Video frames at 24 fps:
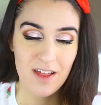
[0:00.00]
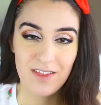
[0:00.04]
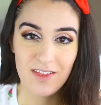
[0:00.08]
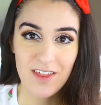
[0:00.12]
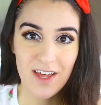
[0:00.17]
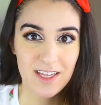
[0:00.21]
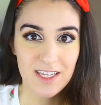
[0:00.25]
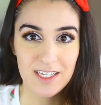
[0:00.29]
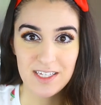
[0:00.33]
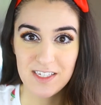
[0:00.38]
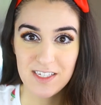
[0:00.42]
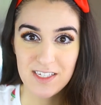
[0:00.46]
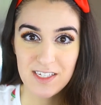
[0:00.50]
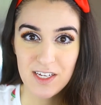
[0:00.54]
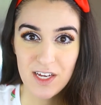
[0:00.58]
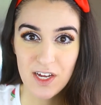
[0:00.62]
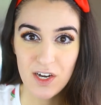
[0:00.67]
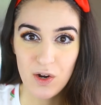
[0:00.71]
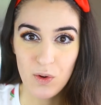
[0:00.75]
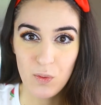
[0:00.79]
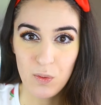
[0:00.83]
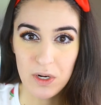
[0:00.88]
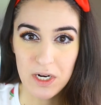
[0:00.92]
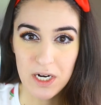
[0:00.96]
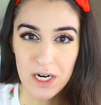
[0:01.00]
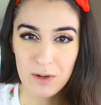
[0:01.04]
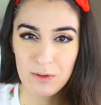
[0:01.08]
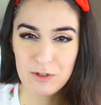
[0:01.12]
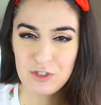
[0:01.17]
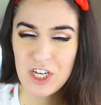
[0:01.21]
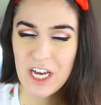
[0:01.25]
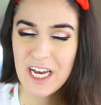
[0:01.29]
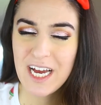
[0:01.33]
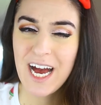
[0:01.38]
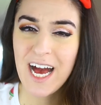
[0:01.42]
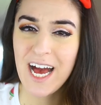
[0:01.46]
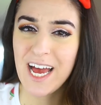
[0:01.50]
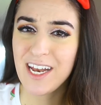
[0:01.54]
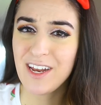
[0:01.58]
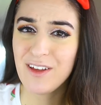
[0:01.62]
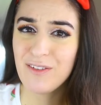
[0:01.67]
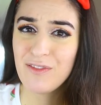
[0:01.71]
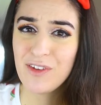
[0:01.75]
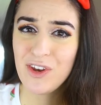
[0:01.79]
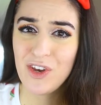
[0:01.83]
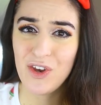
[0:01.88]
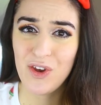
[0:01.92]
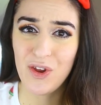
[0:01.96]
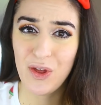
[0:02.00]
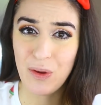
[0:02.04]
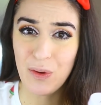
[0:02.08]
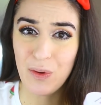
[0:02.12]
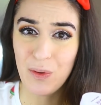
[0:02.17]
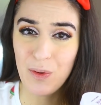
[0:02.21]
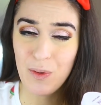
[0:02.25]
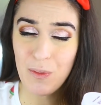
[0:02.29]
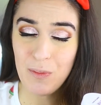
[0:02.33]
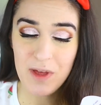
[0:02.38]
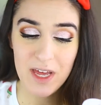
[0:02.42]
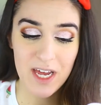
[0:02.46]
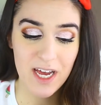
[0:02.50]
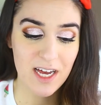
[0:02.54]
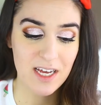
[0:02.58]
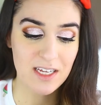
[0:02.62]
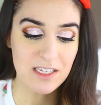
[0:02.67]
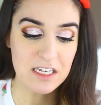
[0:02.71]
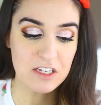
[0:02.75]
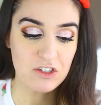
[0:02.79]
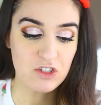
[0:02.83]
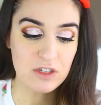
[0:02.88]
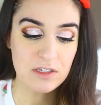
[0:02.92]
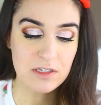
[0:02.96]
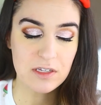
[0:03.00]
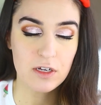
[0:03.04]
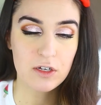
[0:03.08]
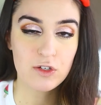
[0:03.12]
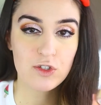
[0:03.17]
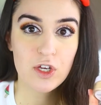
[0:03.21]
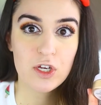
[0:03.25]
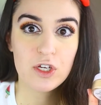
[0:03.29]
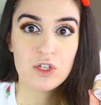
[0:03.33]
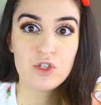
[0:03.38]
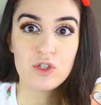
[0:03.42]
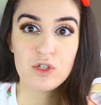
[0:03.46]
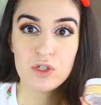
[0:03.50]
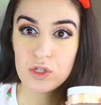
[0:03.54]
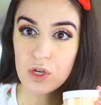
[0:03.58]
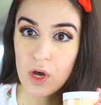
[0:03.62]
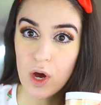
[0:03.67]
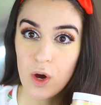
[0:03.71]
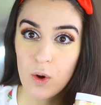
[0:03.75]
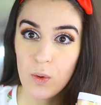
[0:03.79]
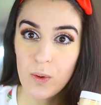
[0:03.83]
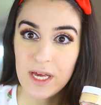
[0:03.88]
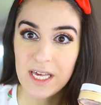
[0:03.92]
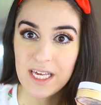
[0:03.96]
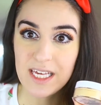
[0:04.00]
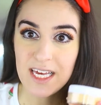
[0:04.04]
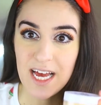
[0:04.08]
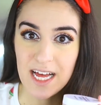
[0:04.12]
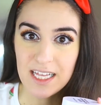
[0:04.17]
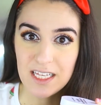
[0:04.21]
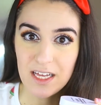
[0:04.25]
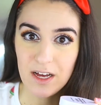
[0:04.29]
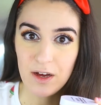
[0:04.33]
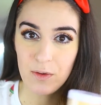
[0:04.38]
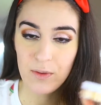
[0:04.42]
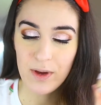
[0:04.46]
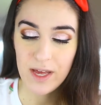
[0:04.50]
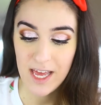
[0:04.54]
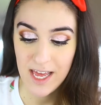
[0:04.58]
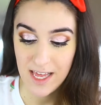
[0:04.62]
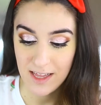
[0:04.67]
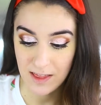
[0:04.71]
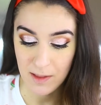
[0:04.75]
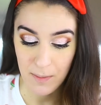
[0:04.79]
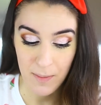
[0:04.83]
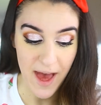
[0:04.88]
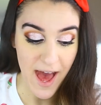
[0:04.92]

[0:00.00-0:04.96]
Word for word: then this isn't gonna work, which I kind of knew because it just looked so yellow in the